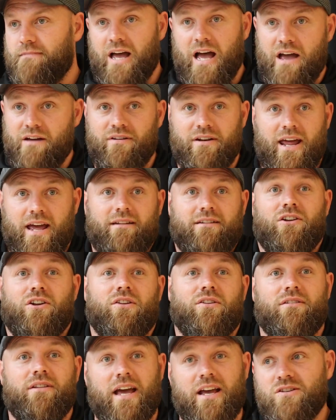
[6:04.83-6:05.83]
Either
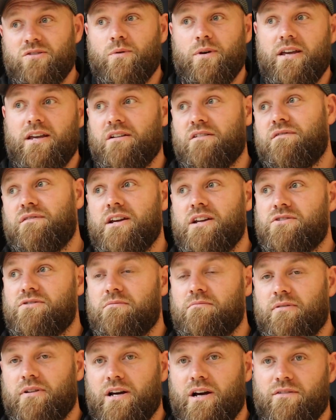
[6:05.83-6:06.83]
next week and feature
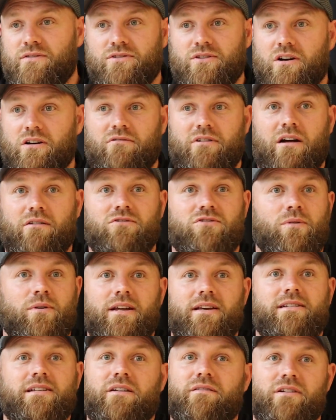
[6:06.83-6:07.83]
in playoffs, or round
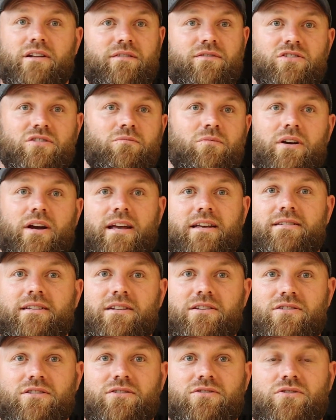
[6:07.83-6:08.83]
27 if someone gets
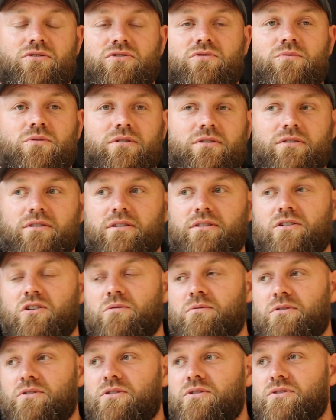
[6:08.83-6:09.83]
injured, touch wood, that
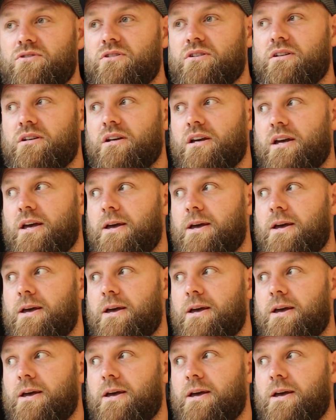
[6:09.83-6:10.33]
no one does.